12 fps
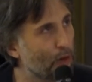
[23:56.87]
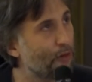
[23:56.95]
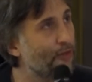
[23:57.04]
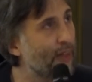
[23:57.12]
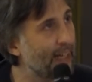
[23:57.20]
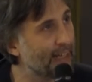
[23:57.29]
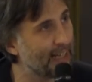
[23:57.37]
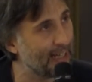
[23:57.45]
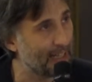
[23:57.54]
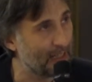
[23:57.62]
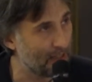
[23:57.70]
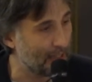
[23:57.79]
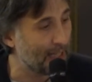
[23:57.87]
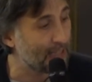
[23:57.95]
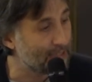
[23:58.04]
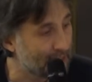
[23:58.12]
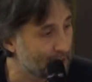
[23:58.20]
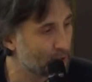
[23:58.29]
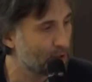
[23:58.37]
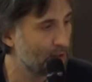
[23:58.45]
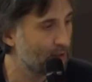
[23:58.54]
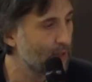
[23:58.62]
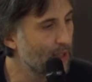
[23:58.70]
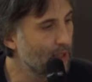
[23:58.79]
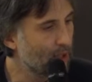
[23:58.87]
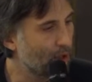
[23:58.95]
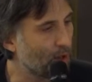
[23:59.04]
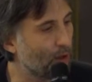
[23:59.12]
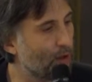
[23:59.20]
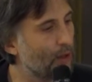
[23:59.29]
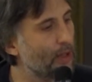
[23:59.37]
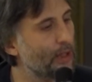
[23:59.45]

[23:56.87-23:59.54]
a fake assertion, or